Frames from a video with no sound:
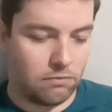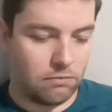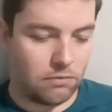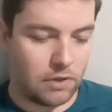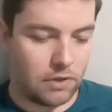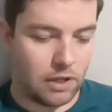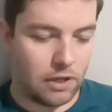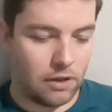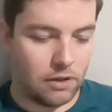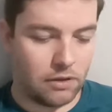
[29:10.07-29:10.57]

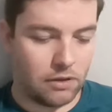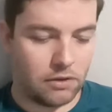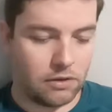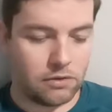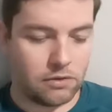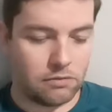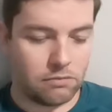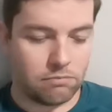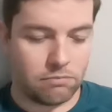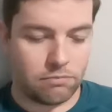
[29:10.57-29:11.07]
uh,
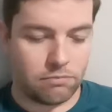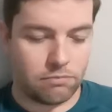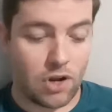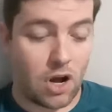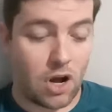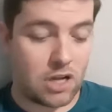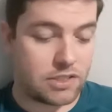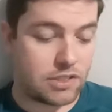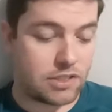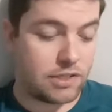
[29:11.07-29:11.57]

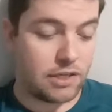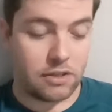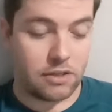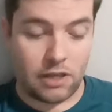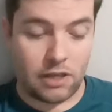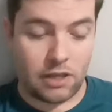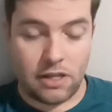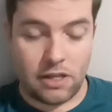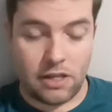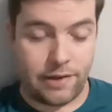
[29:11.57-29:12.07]
Gnostic
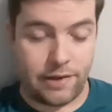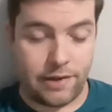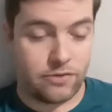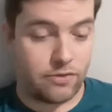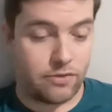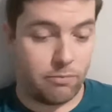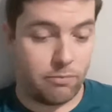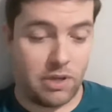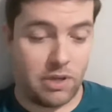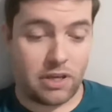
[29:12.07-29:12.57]

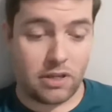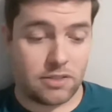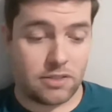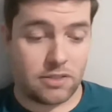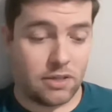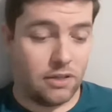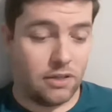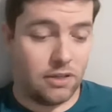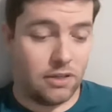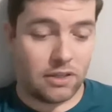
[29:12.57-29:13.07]
atheism, because